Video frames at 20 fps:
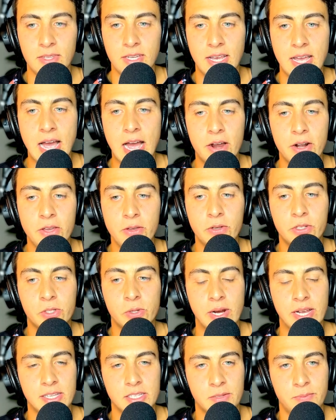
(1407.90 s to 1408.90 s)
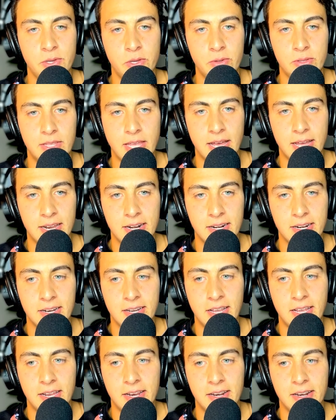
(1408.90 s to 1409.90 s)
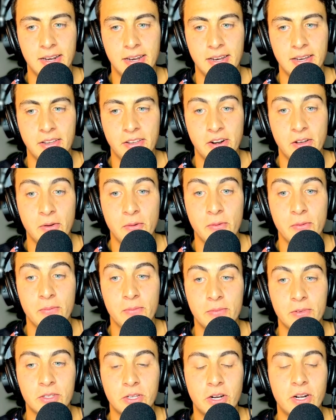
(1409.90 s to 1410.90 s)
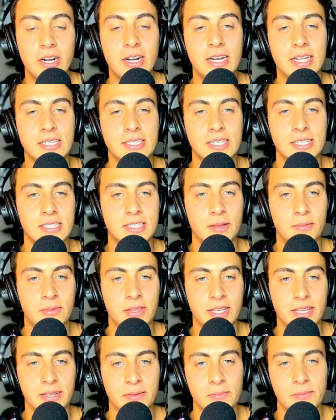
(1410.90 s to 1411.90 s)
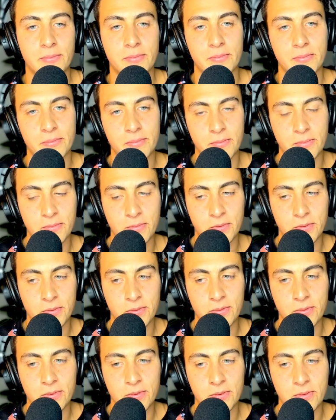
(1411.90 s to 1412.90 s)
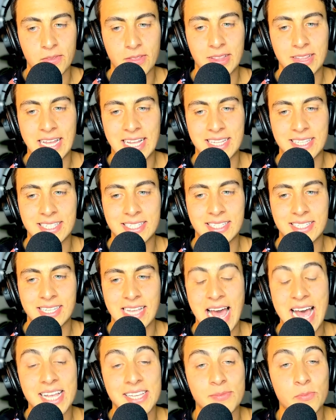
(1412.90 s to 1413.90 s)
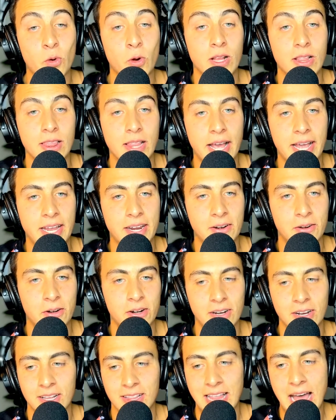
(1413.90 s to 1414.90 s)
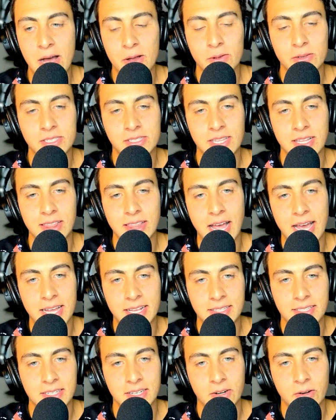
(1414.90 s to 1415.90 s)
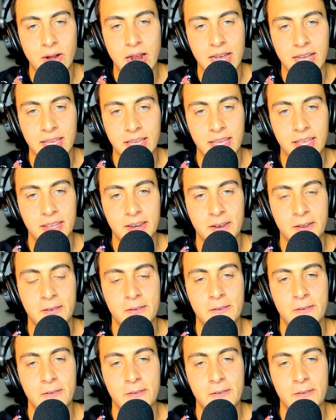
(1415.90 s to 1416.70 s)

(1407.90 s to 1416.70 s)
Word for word: how do you transmute that and, you know, turn it into something that has more light or allows the light to crack in?